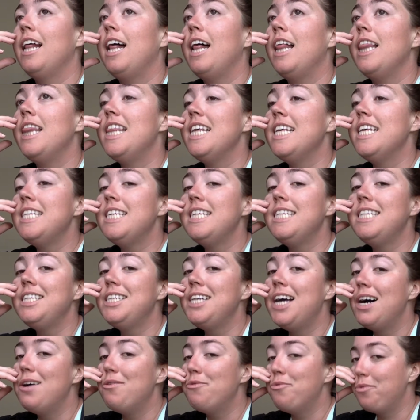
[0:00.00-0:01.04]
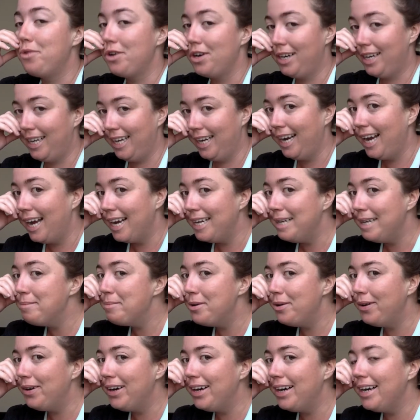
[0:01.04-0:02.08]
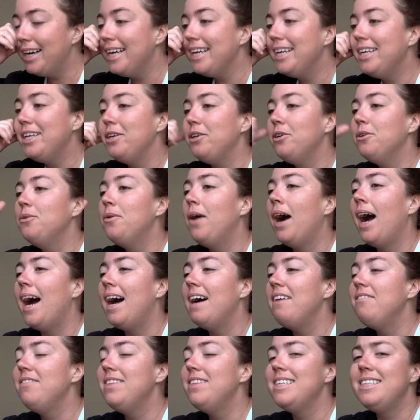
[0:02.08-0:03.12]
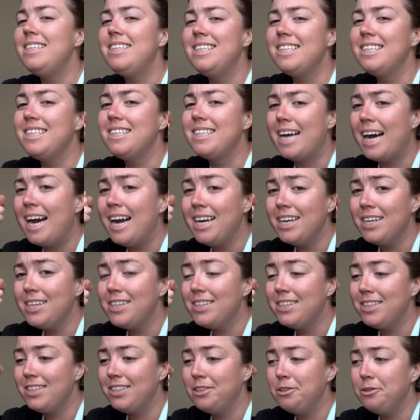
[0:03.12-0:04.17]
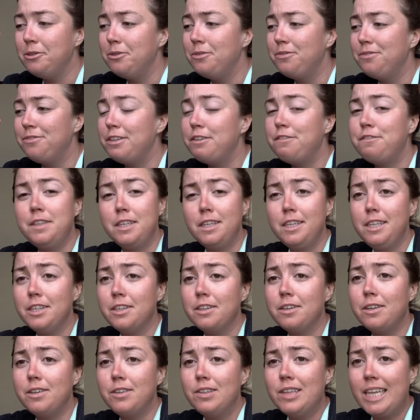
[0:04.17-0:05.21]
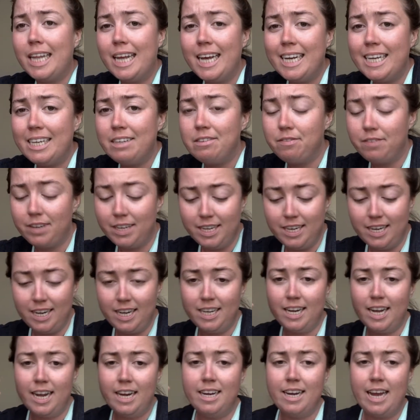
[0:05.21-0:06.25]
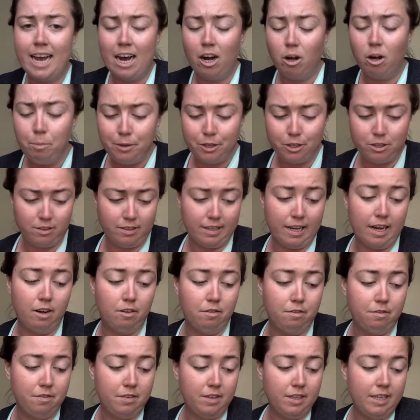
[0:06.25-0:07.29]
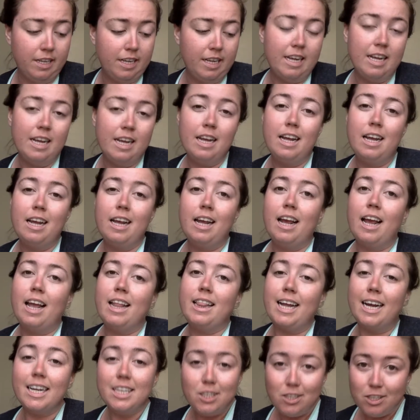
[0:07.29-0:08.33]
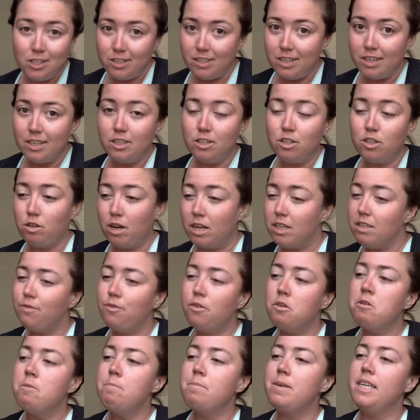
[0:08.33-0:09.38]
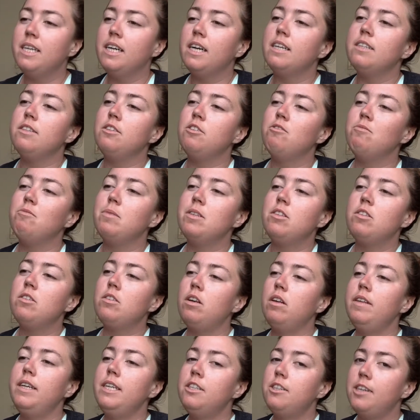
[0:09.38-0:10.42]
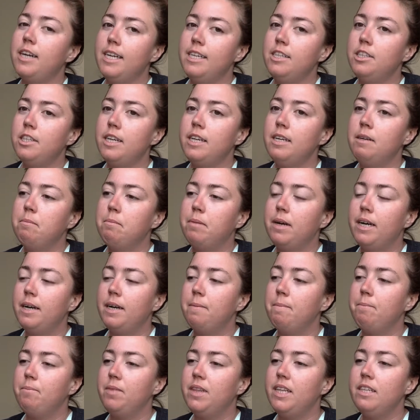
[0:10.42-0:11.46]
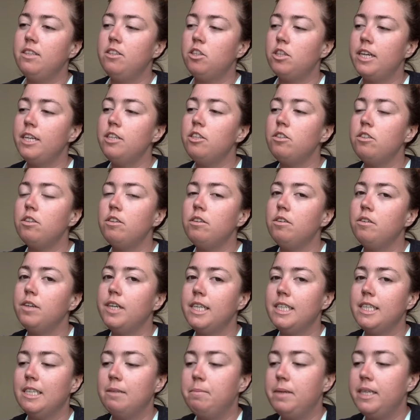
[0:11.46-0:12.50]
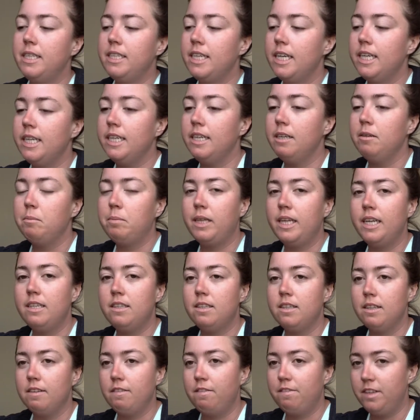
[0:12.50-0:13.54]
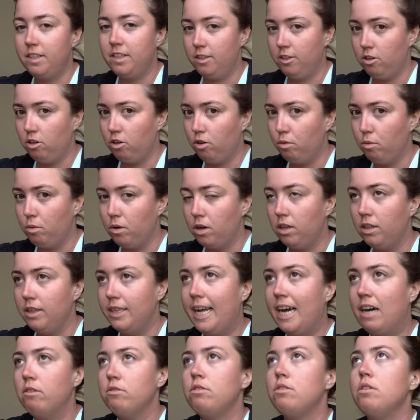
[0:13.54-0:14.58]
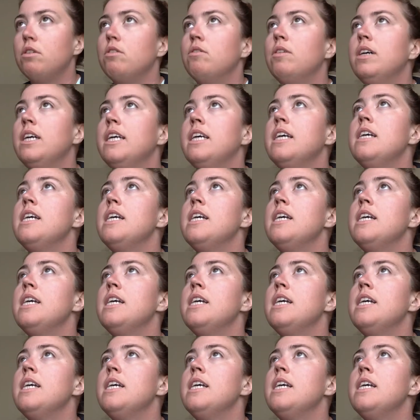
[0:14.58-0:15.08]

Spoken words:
This is not working anymore. You have this desire to fulfill your own life and help yourself. That's stressful because you've been slowly changing, but these changes are going to be taking place in the physical world now. So